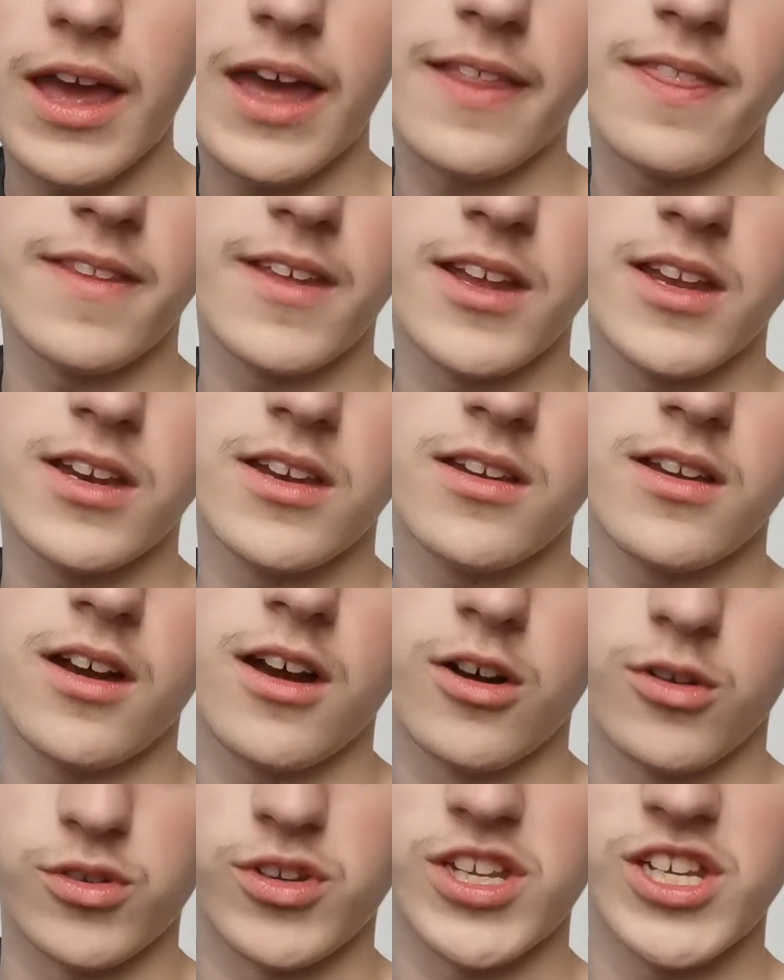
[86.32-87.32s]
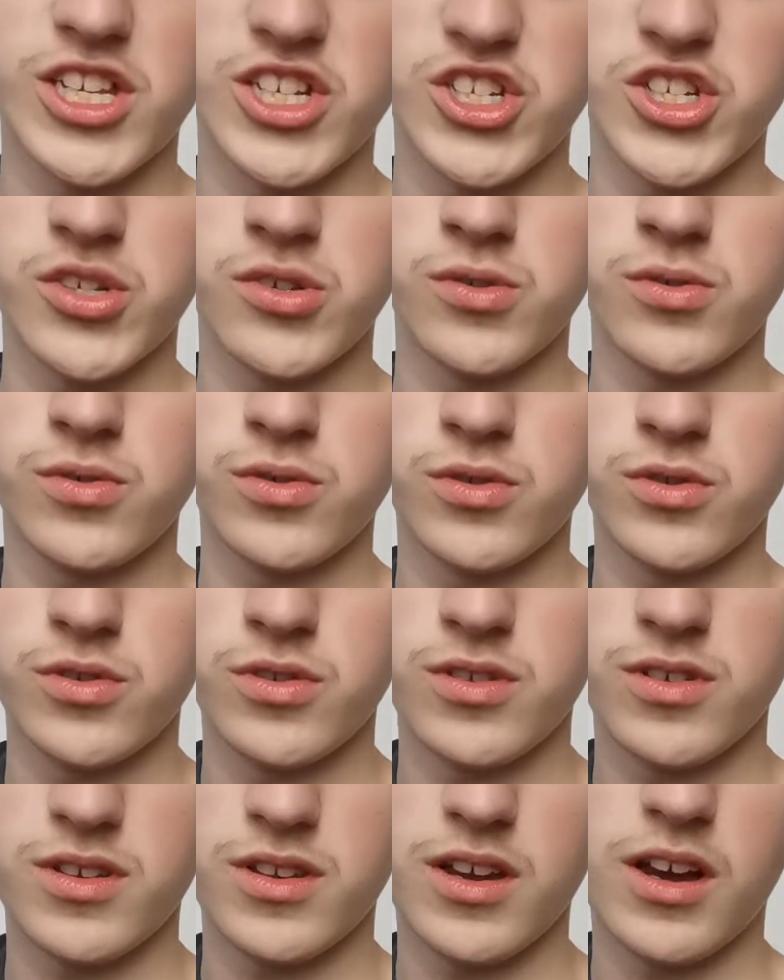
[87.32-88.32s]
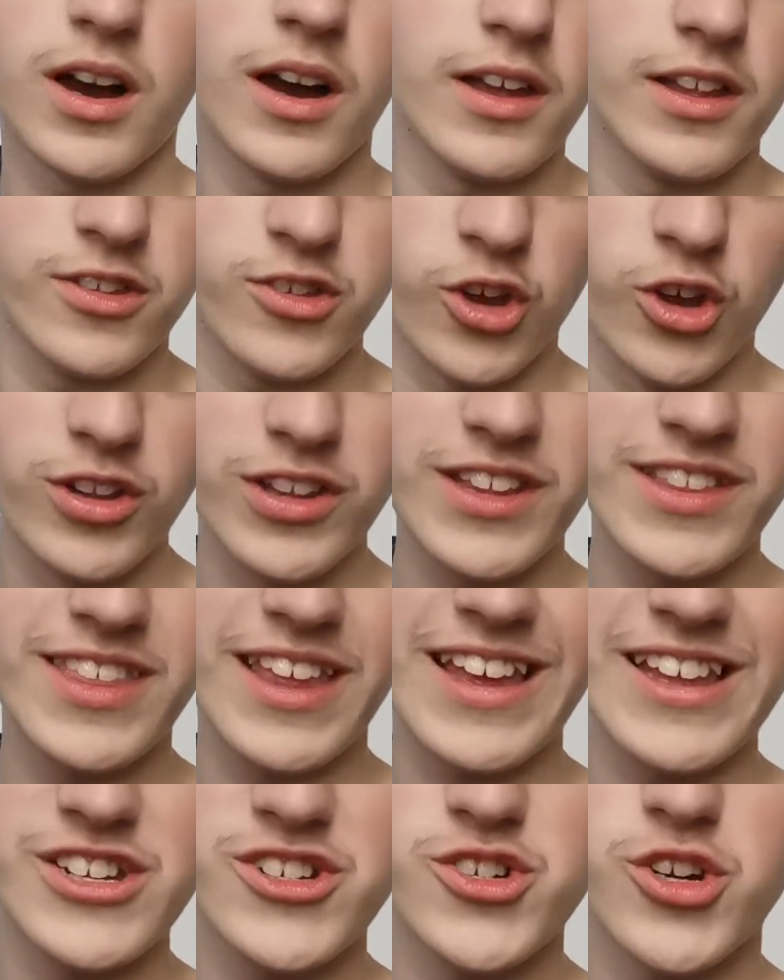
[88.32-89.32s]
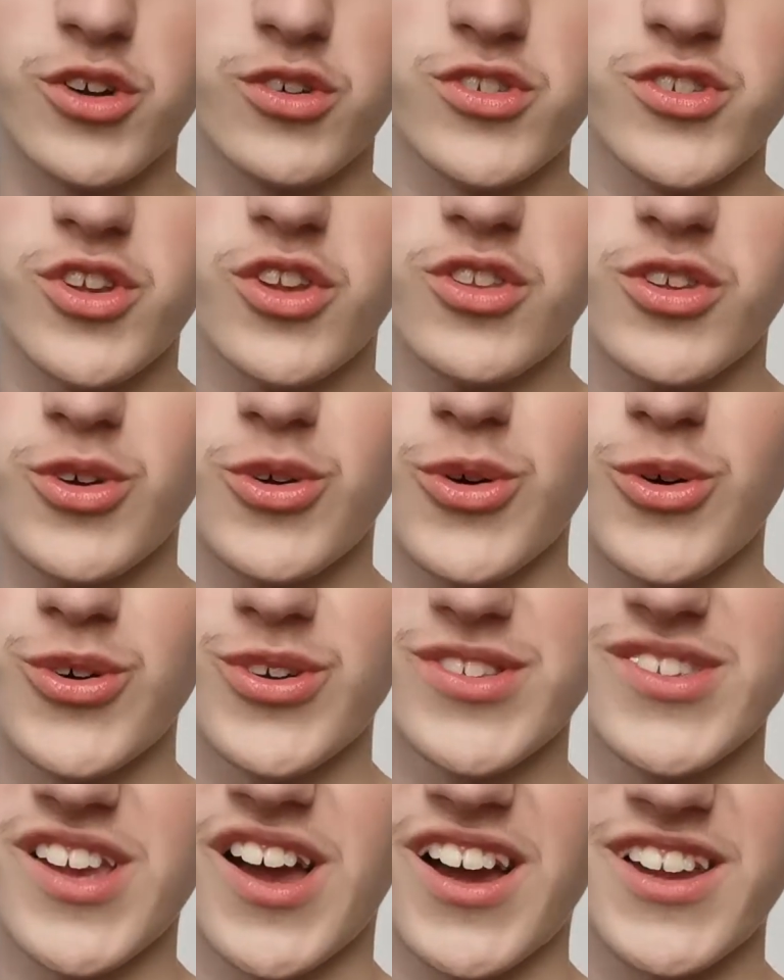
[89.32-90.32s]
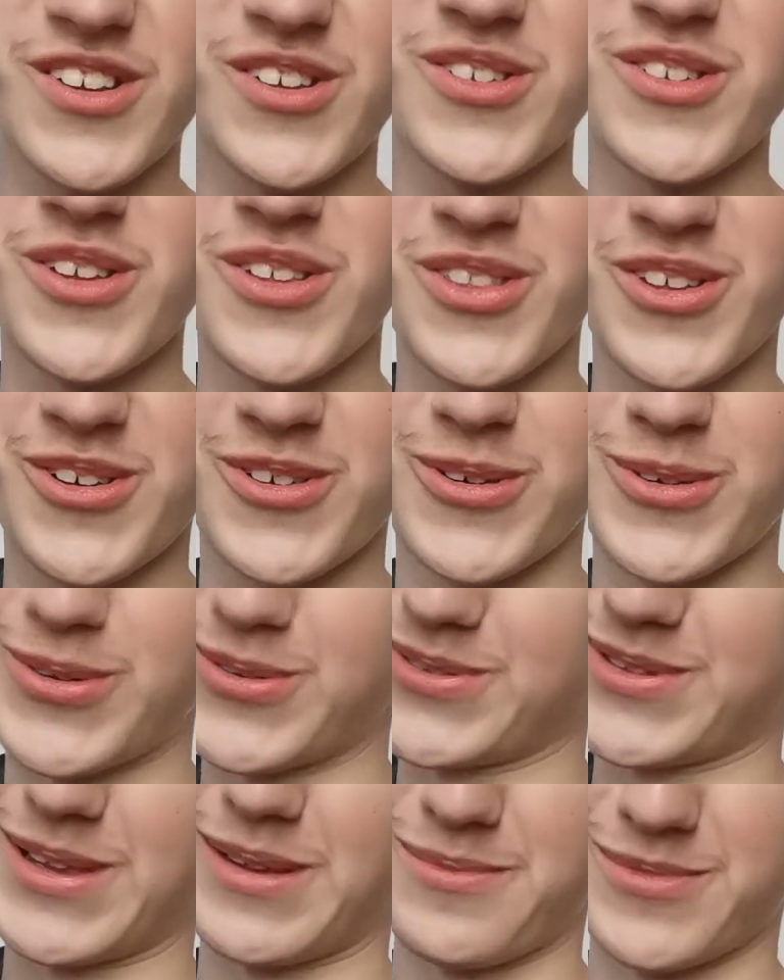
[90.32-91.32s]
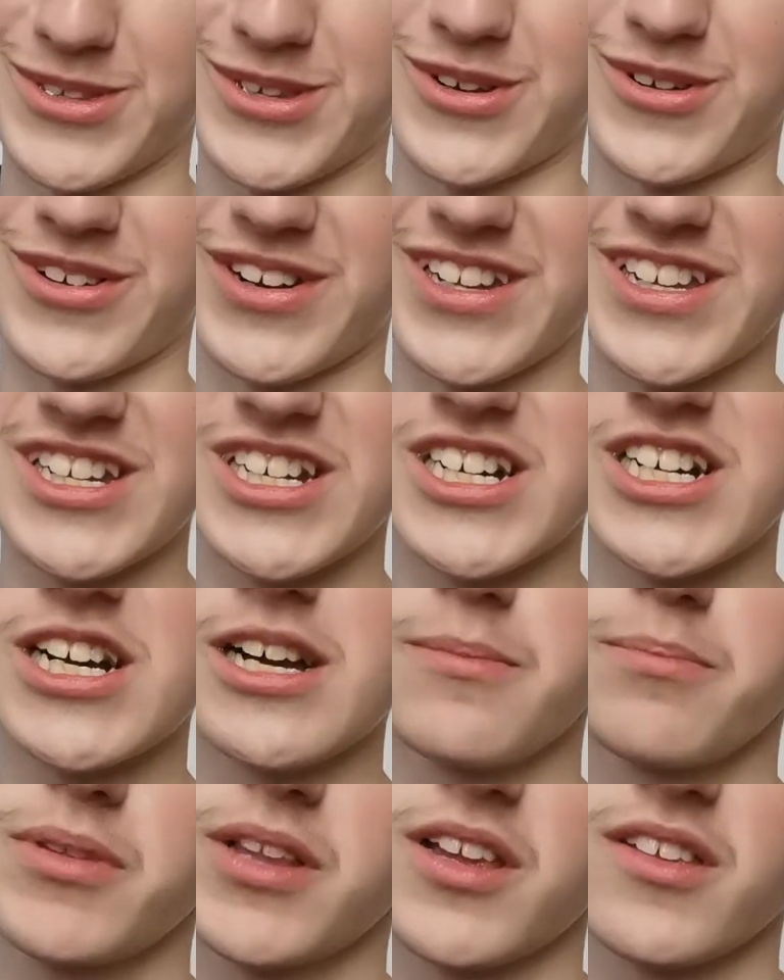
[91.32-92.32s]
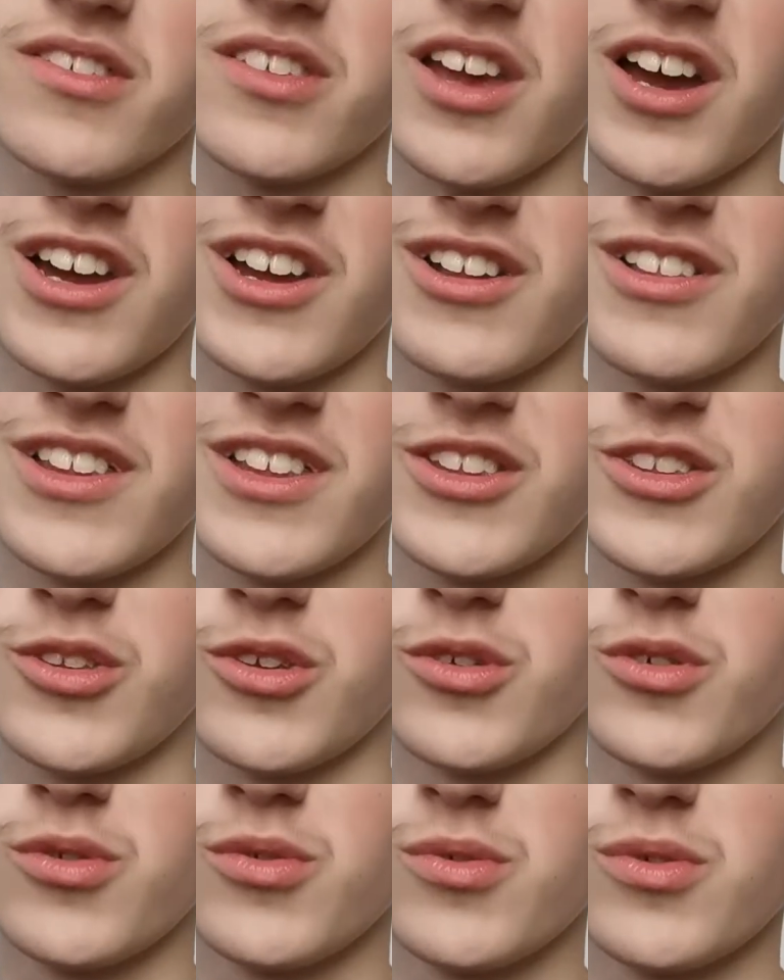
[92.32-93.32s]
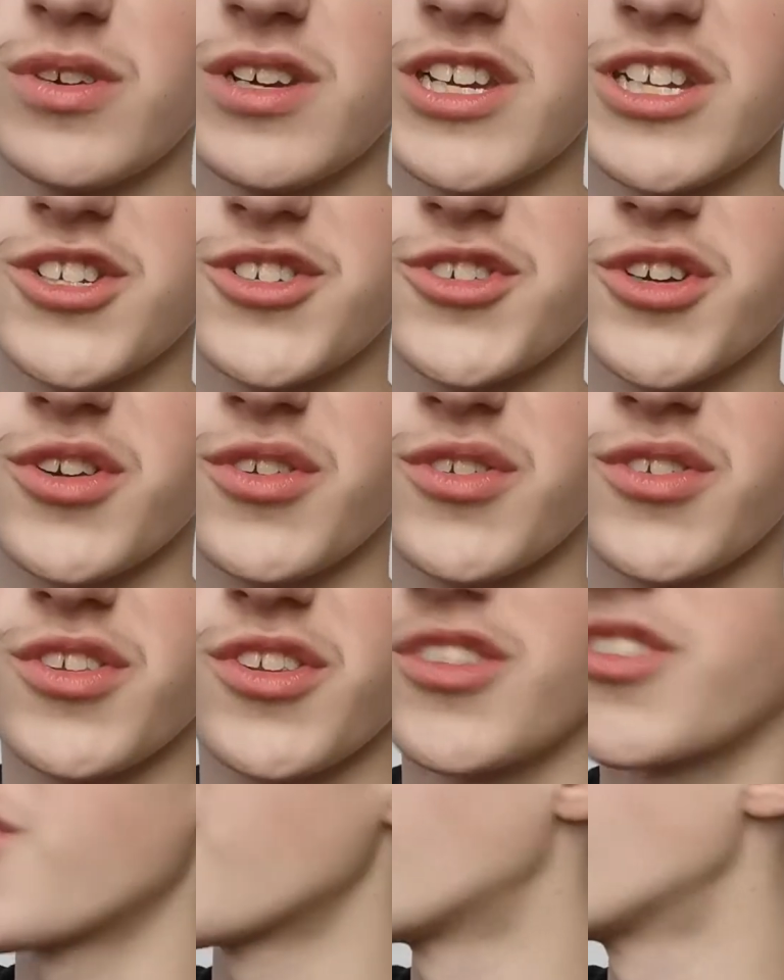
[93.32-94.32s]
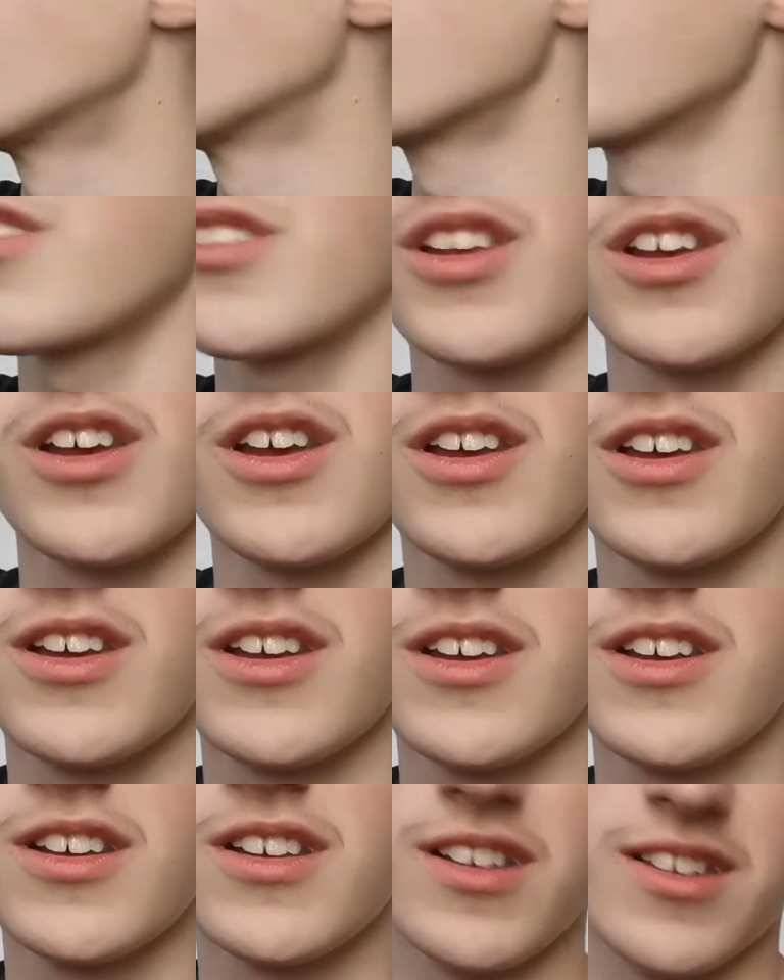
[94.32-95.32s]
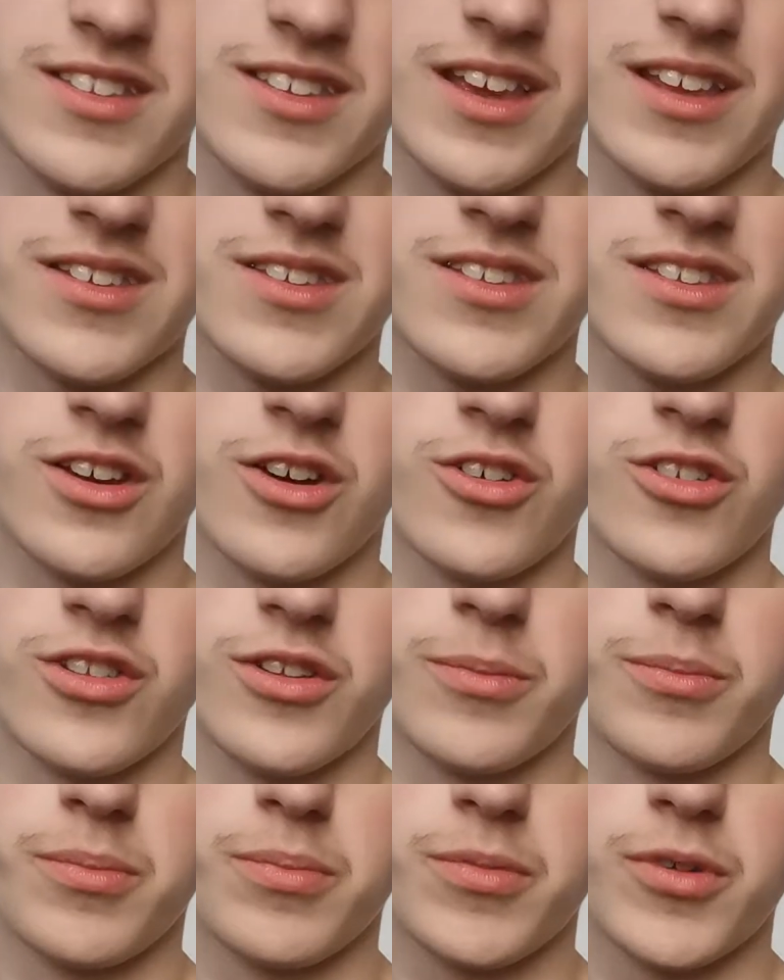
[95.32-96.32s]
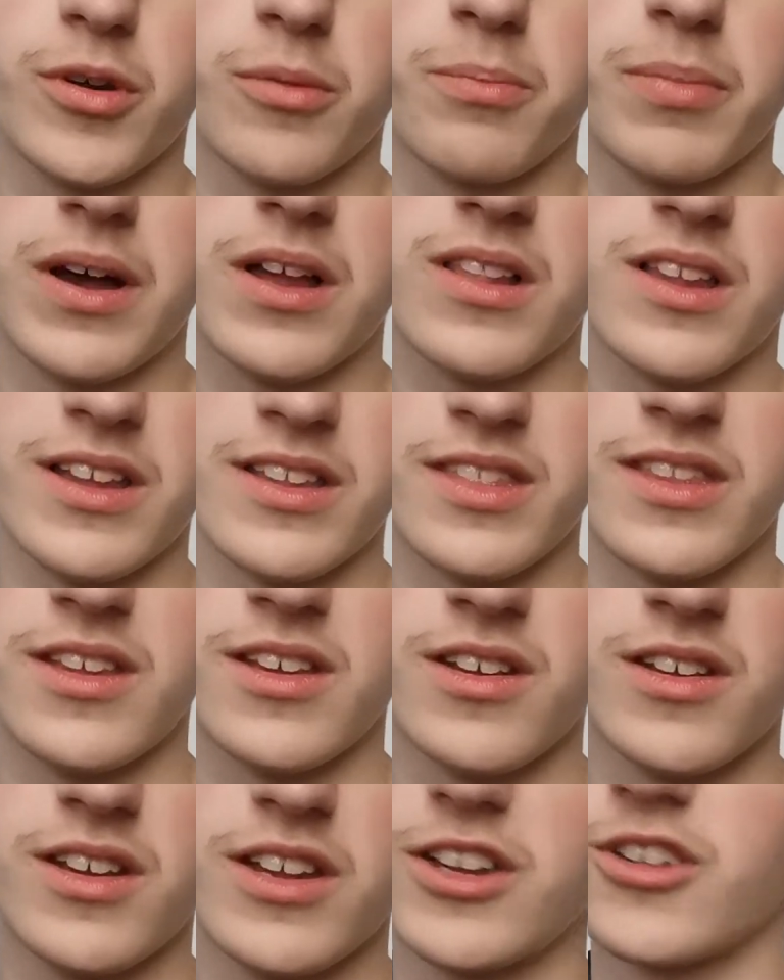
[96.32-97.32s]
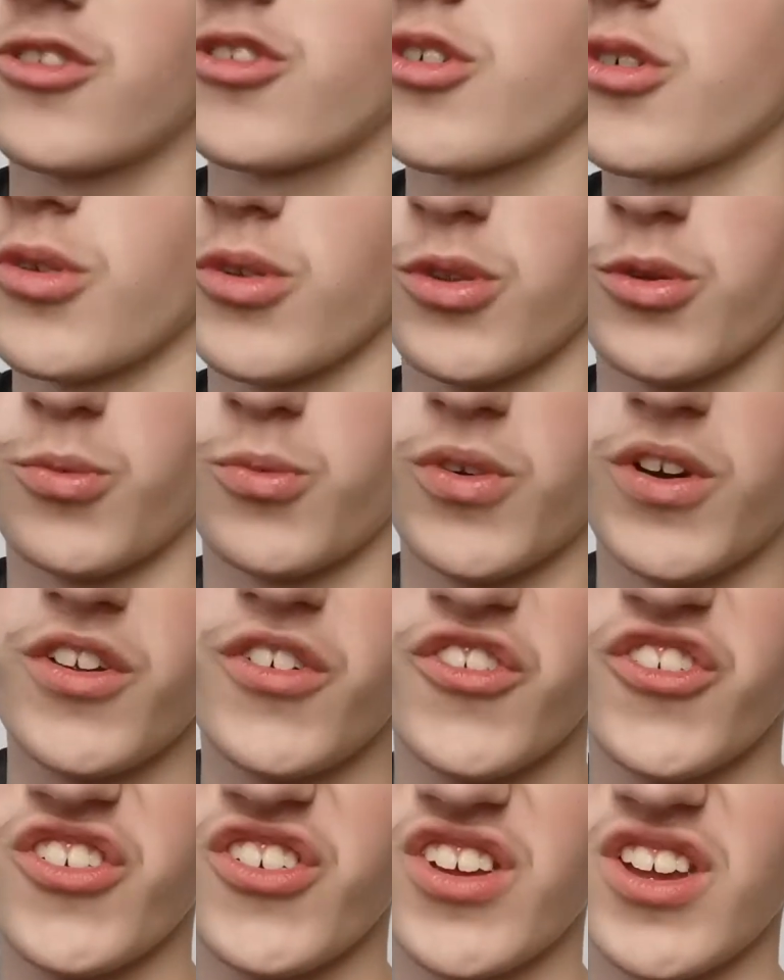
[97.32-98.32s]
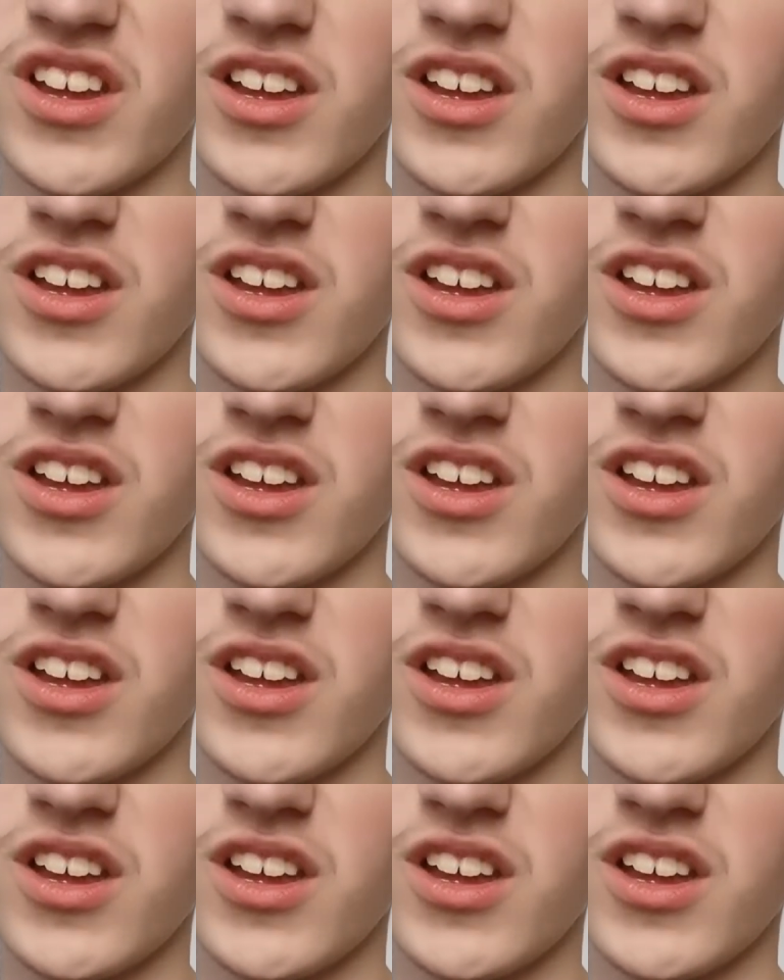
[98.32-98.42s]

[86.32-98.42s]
and then I'll teach you. It's only the intro, it's not the chords. I don't know the chords, I'm sorry. Uh, plus, I only do intros to songs because that's the only good part, like the intro or the riff.